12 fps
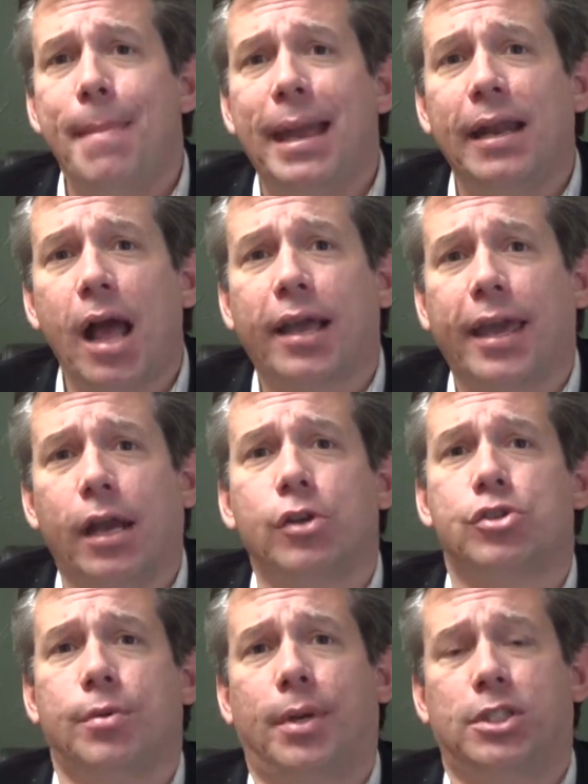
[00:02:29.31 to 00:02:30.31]
may not care
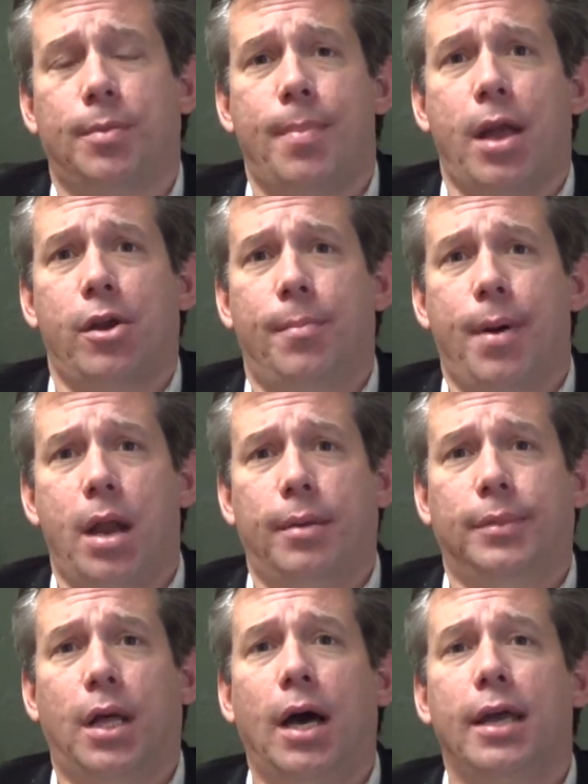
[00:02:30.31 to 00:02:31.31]
so much about your
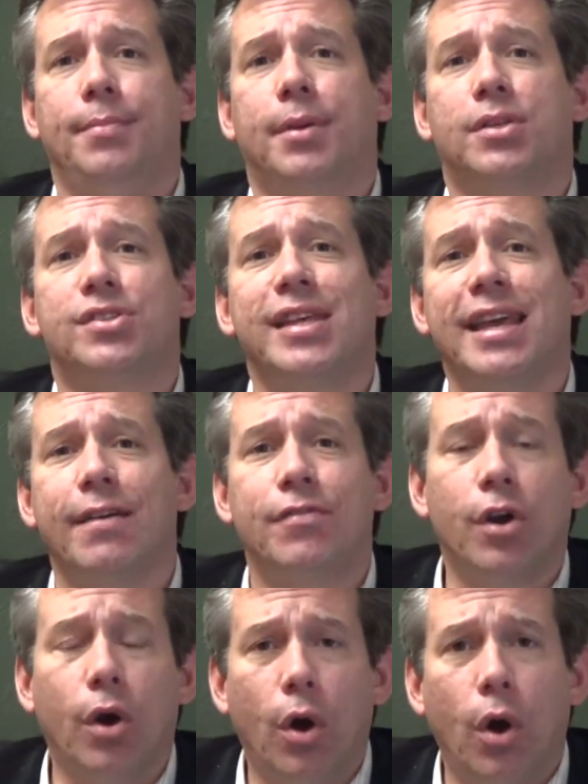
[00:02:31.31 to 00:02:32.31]
bottom line because they have
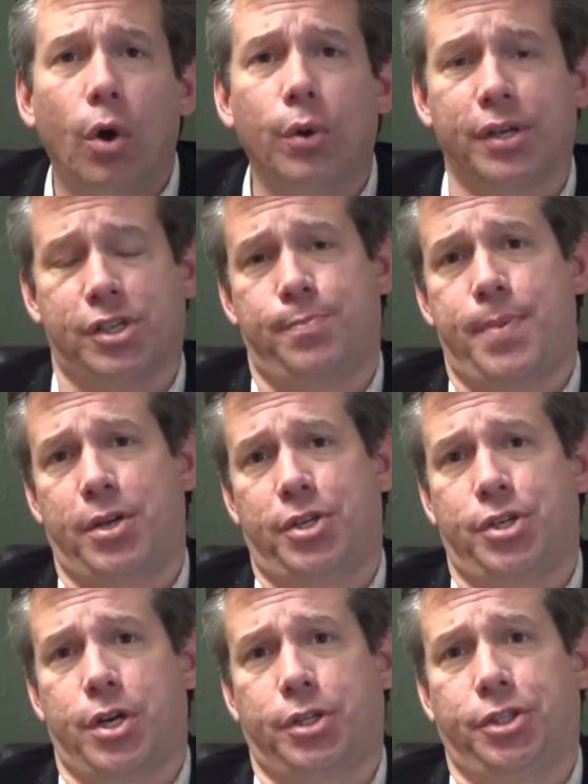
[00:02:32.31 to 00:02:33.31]
their own expense
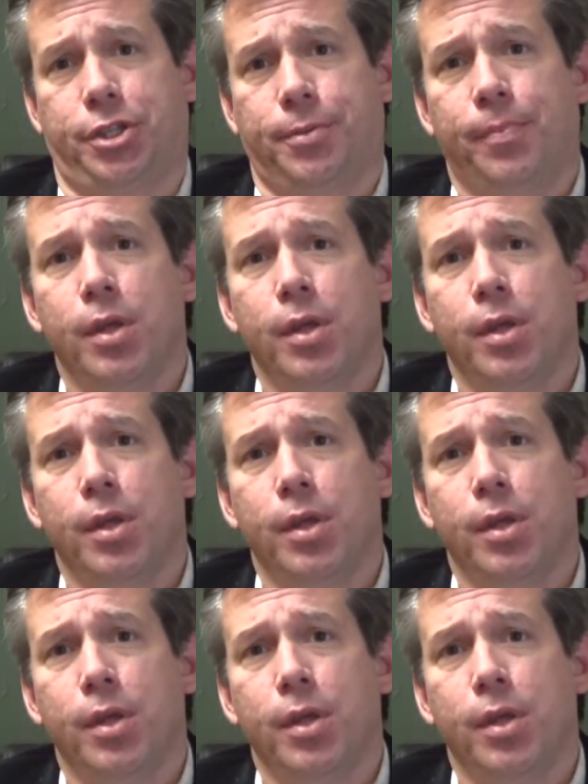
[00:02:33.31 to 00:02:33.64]
structure.